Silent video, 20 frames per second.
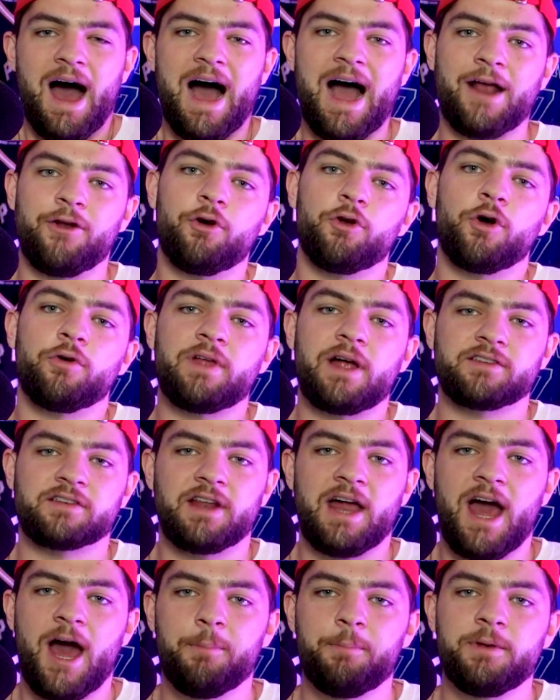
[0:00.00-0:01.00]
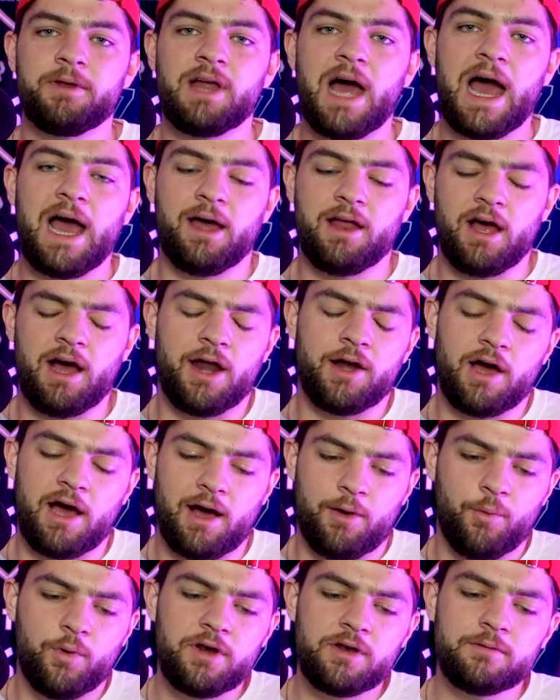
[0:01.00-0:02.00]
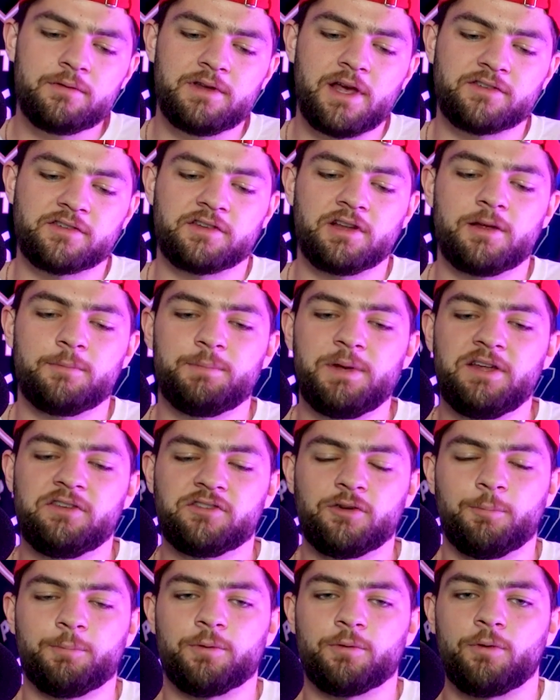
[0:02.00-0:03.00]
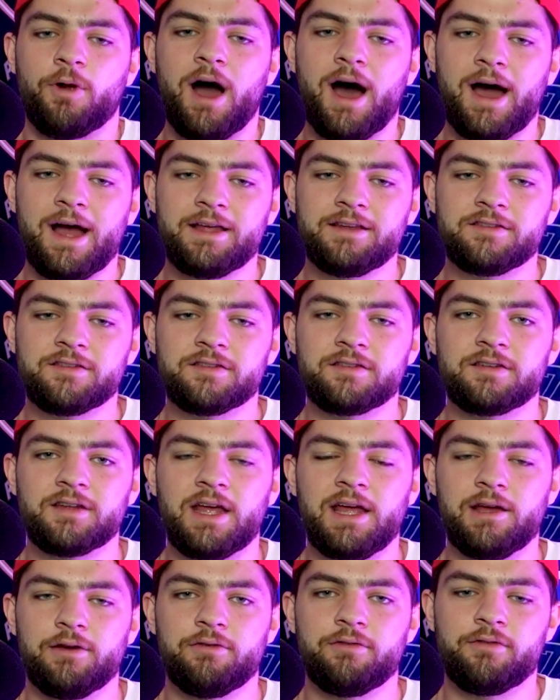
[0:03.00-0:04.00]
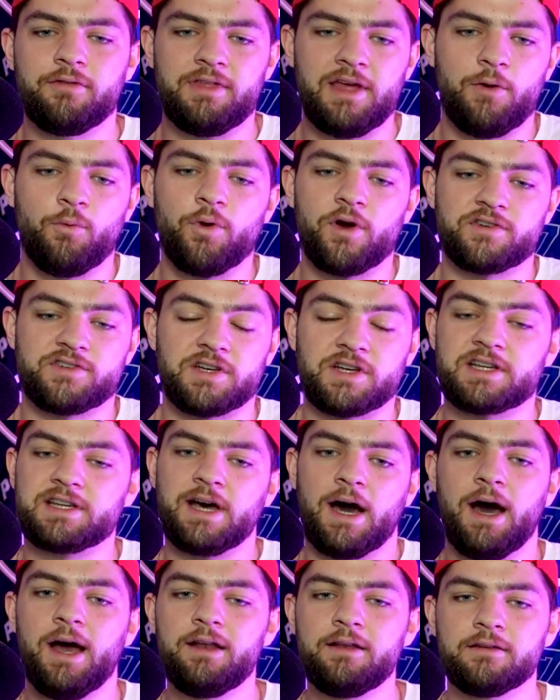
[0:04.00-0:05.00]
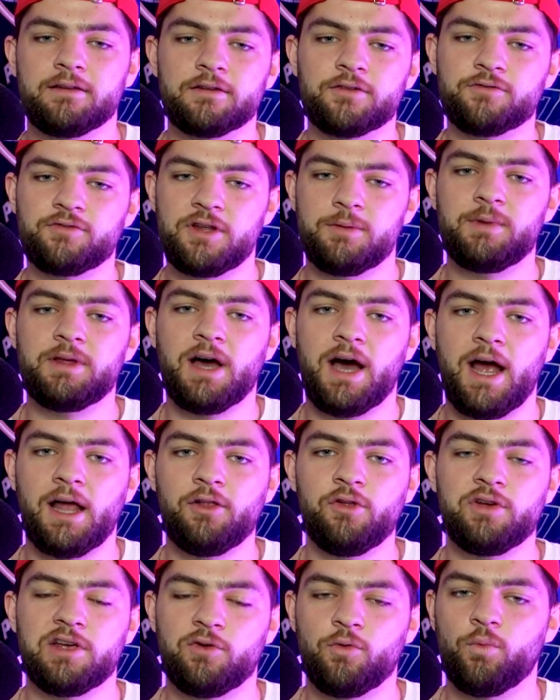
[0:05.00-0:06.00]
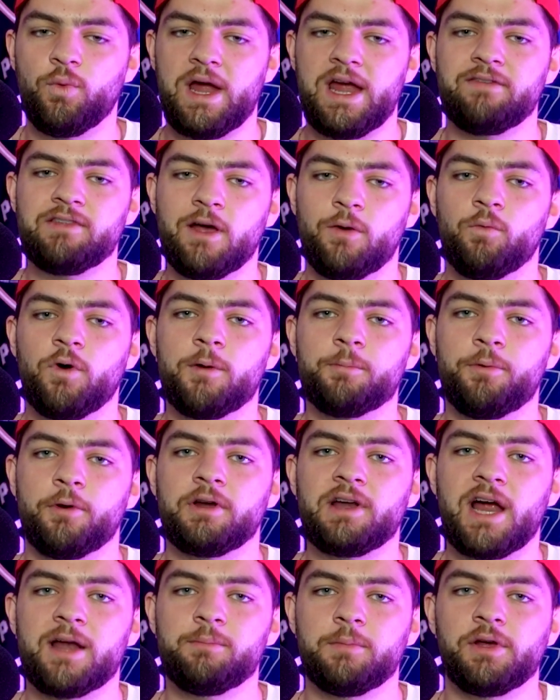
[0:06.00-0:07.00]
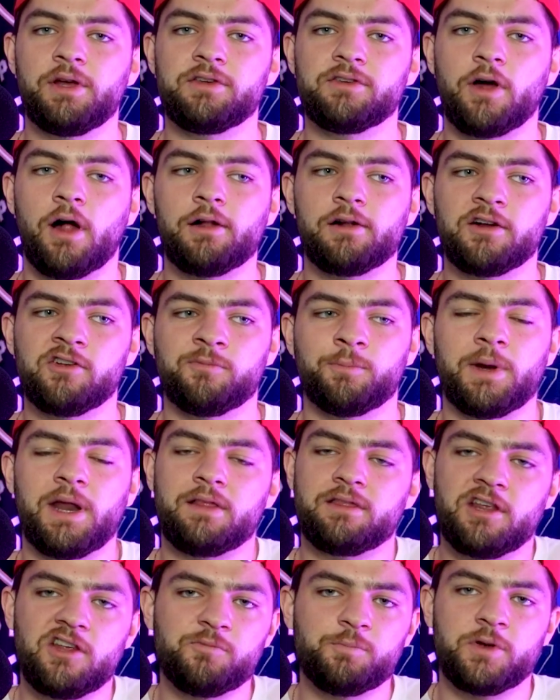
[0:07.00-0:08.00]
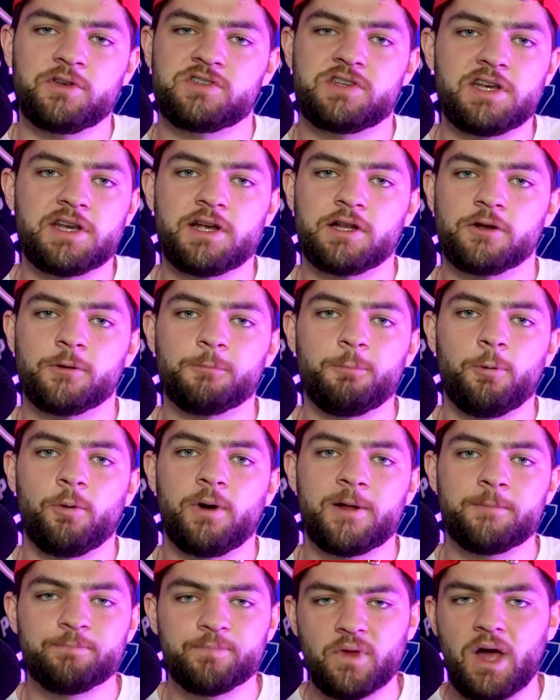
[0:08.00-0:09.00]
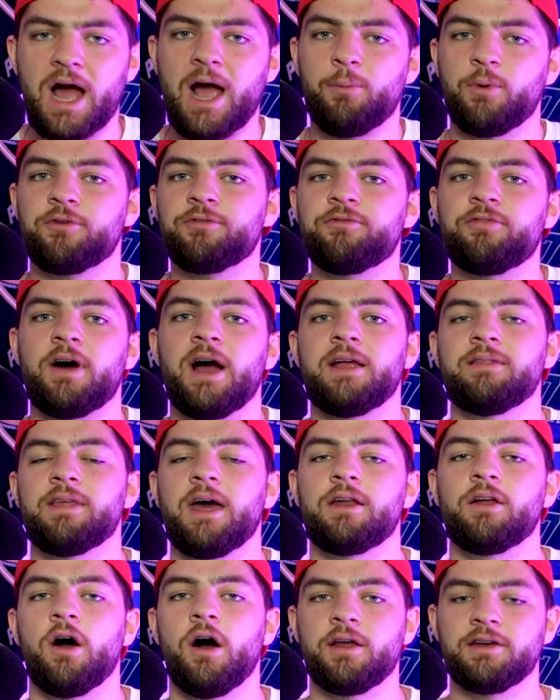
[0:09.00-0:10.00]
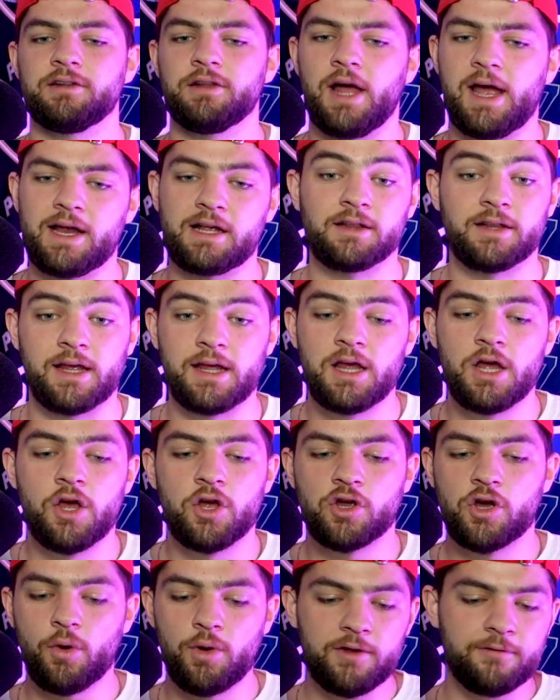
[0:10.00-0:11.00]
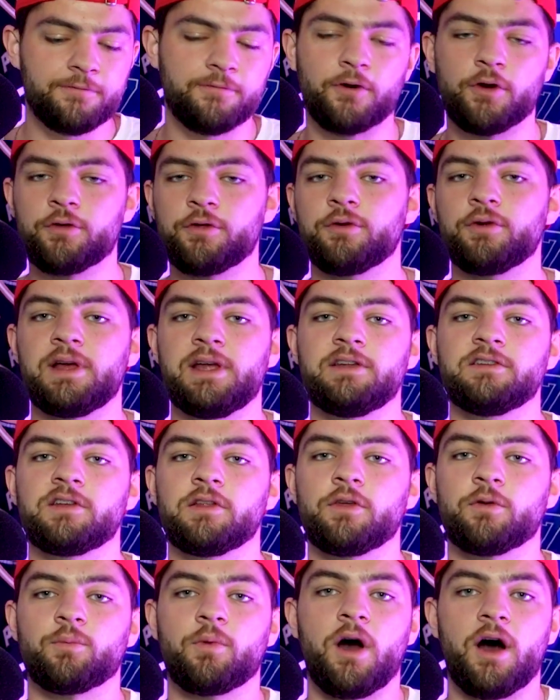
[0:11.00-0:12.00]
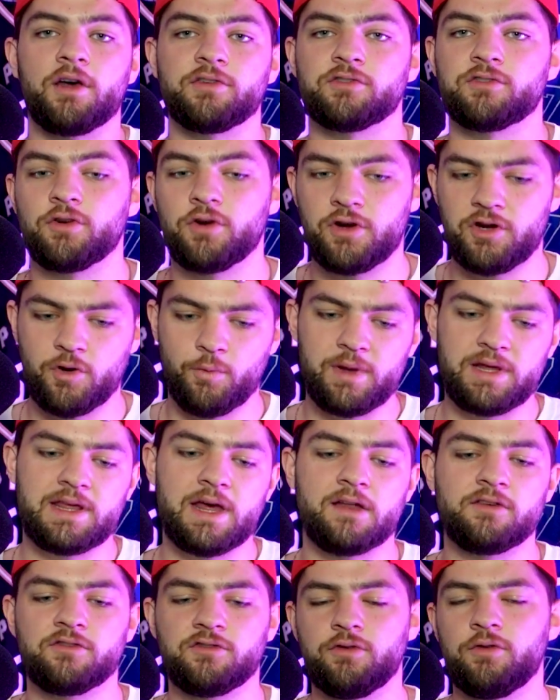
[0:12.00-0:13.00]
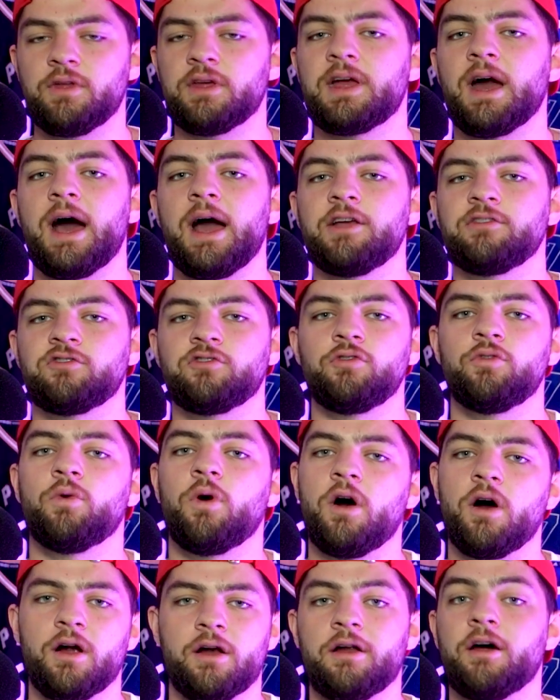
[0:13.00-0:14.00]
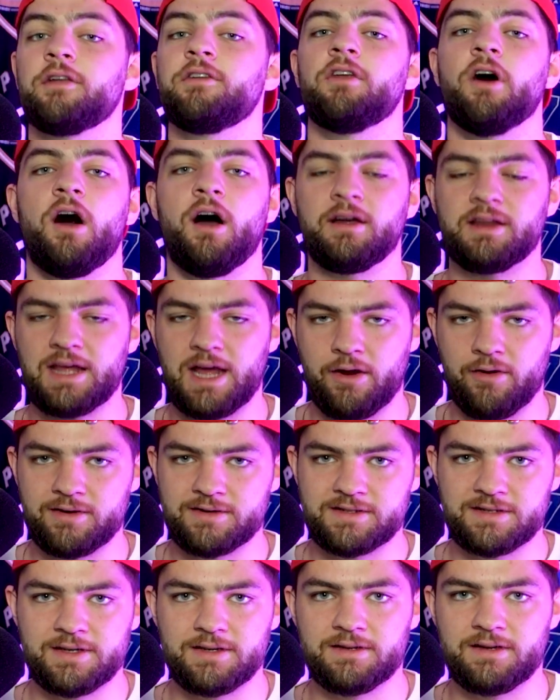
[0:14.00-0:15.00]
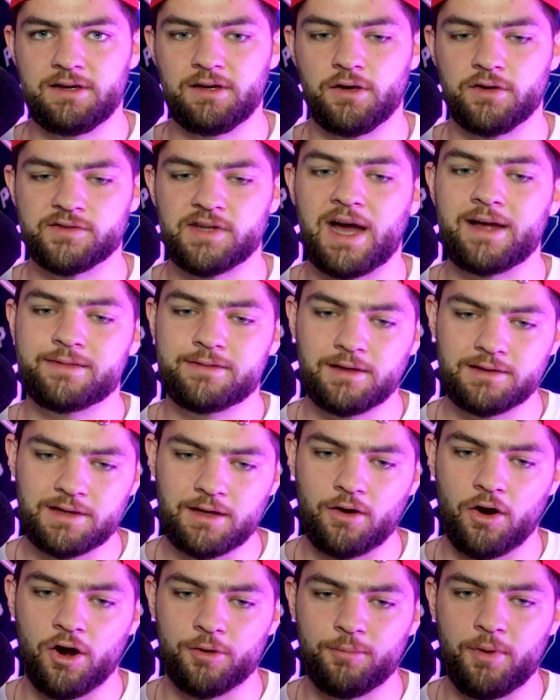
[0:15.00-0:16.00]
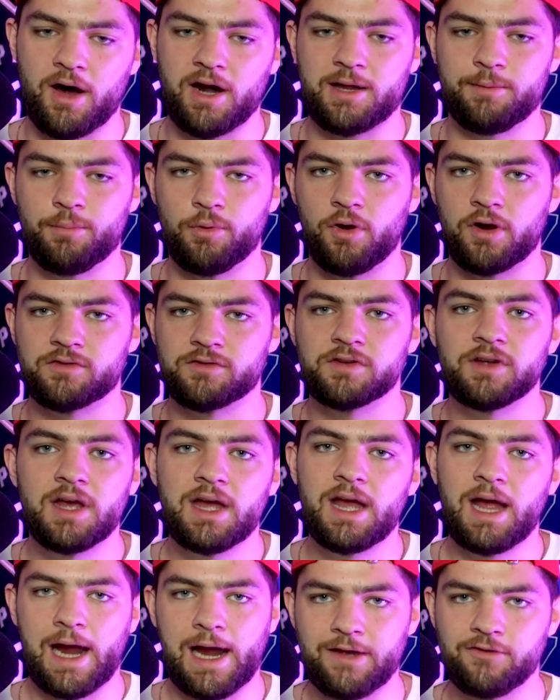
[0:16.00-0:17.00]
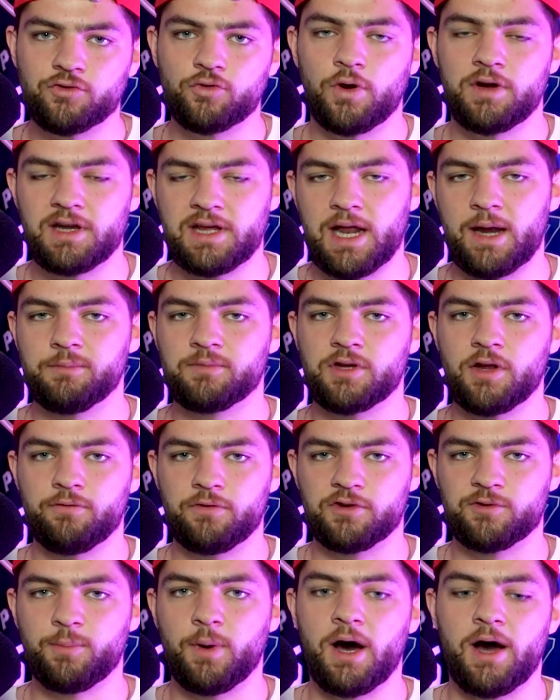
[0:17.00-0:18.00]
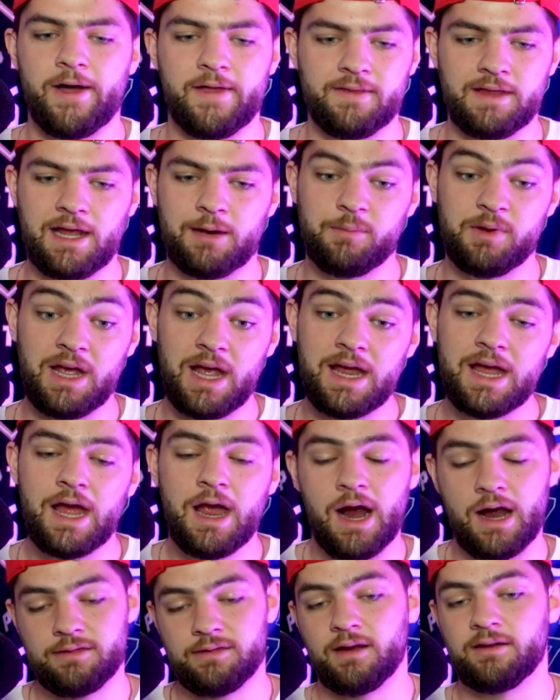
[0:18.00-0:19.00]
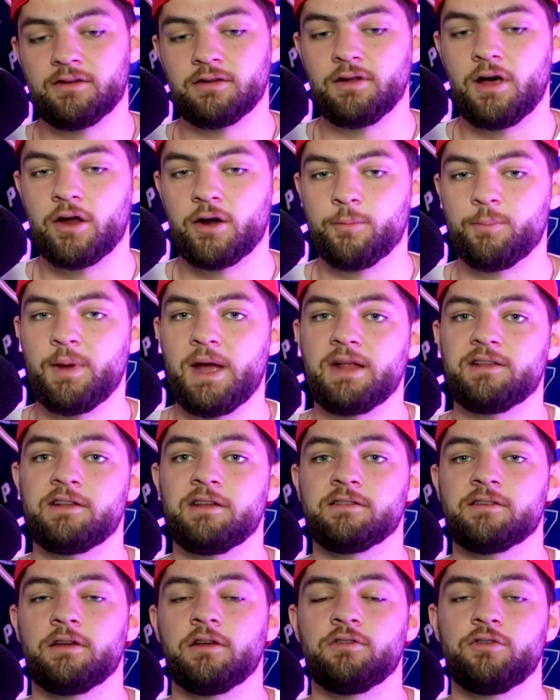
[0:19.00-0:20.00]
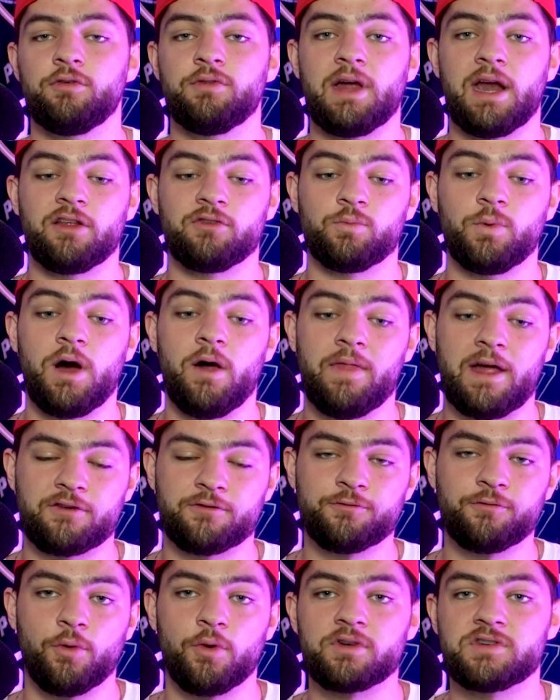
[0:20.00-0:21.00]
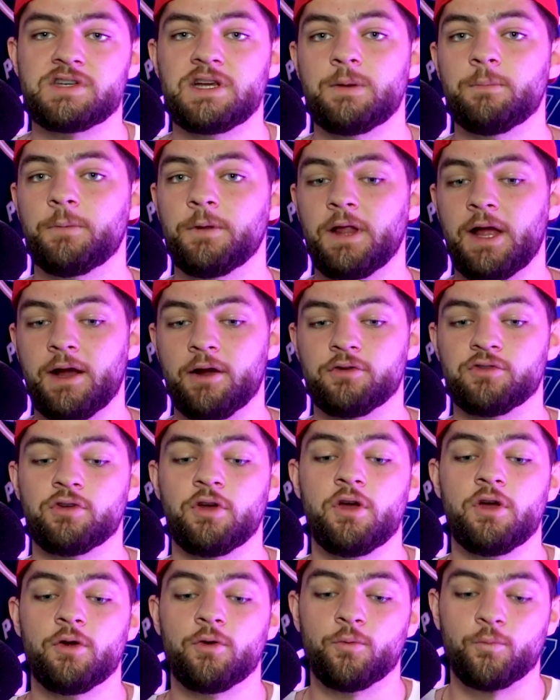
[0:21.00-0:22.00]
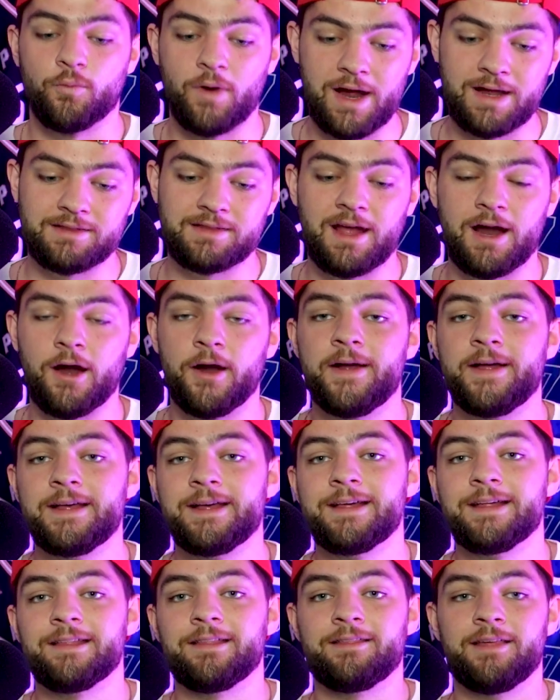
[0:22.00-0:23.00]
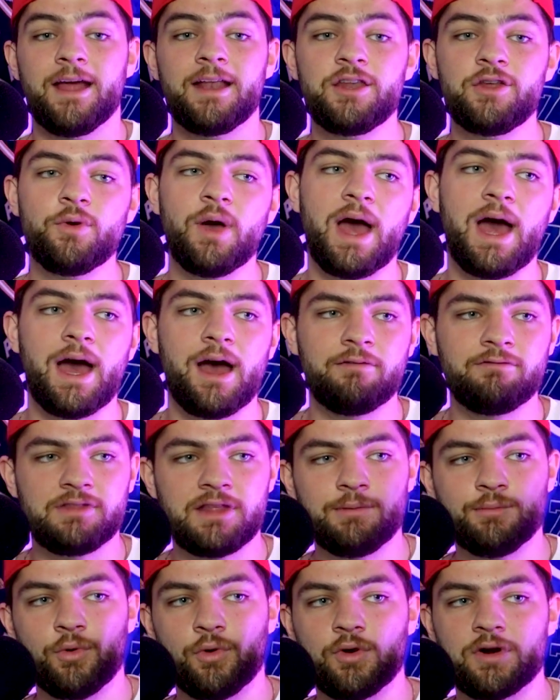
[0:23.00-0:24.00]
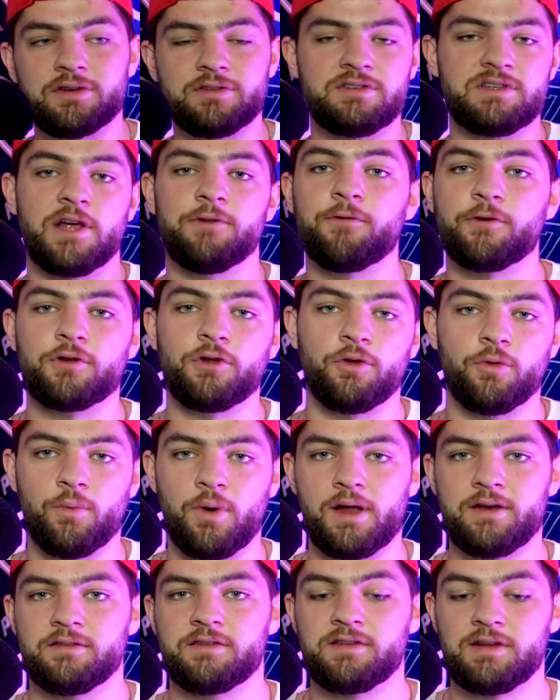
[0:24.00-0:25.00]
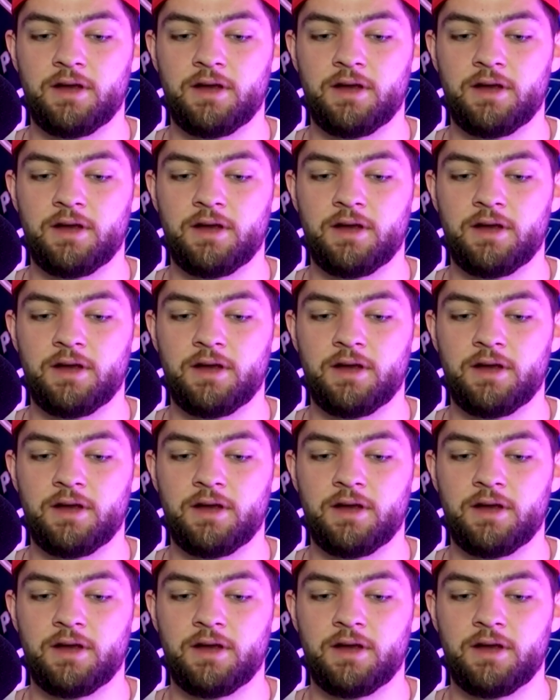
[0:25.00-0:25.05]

I don't know if that's going to happen. I wouldn't necessarily be surprised if they were to cut Simi Hajduk and waive that $1.9 million, but at this particular point, I would find that unlikely. Going further into the roster, you know, we get to the guys who are on non-guaranteed deals. I think that Armani Brooks is going to get himself a spot in the NBA. I think Dalano Banton is going to do that as well. That's 14 players right there. Then you have the more difficult ones